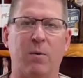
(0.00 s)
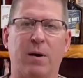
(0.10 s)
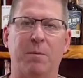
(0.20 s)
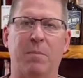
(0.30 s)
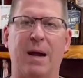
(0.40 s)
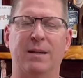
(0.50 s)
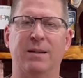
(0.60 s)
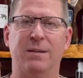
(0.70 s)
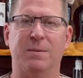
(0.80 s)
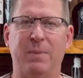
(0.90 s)
welcome back to
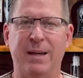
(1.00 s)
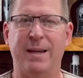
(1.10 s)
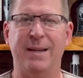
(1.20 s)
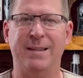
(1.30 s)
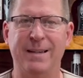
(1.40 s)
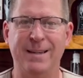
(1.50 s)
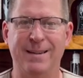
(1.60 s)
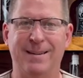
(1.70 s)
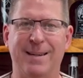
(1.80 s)
the Speakeasy.